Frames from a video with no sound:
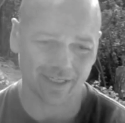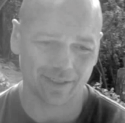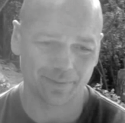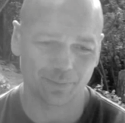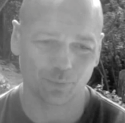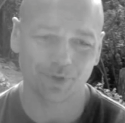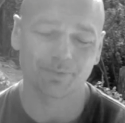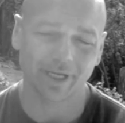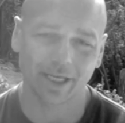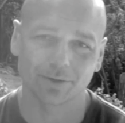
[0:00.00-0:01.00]
um,
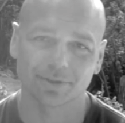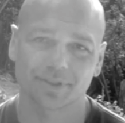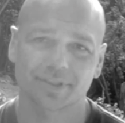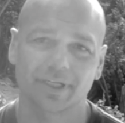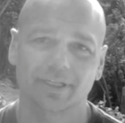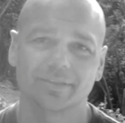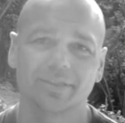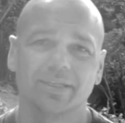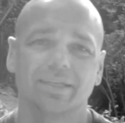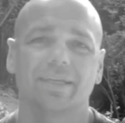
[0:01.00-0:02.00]
with my eldest son,
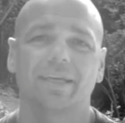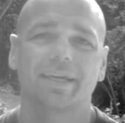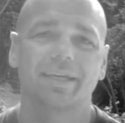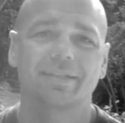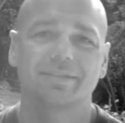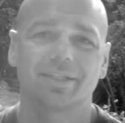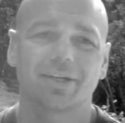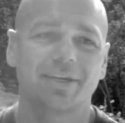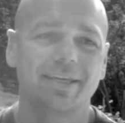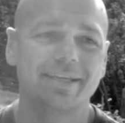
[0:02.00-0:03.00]
and you
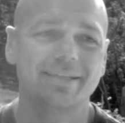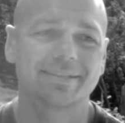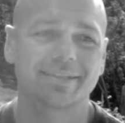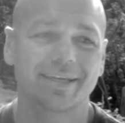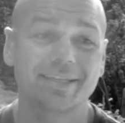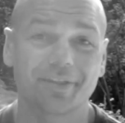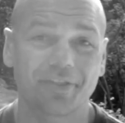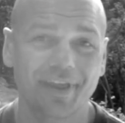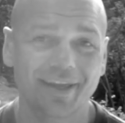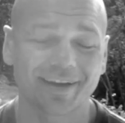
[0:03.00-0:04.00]
know he's uh, he's a
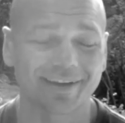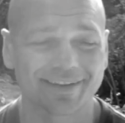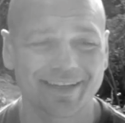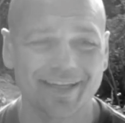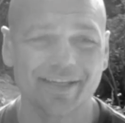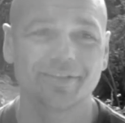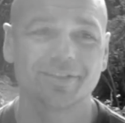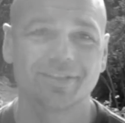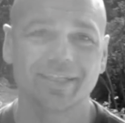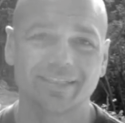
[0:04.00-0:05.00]
thinker. He
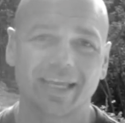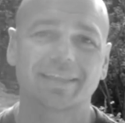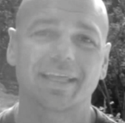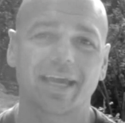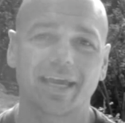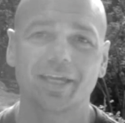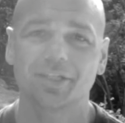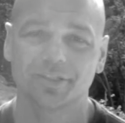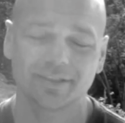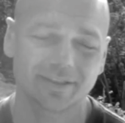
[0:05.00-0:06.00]
he's at that
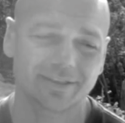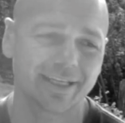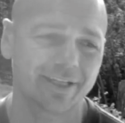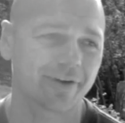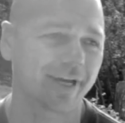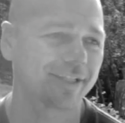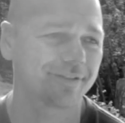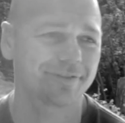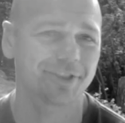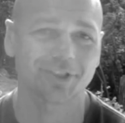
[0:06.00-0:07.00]
age. He's a tender age
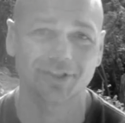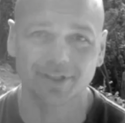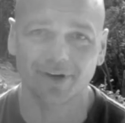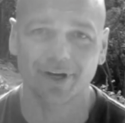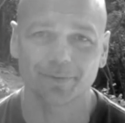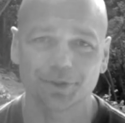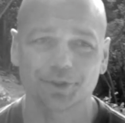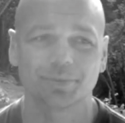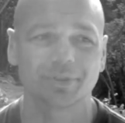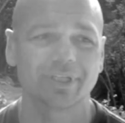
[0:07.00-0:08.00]
of just nine,
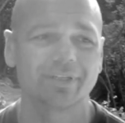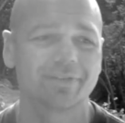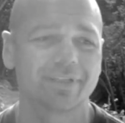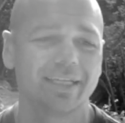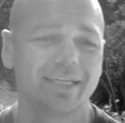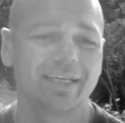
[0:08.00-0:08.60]
would you believe? And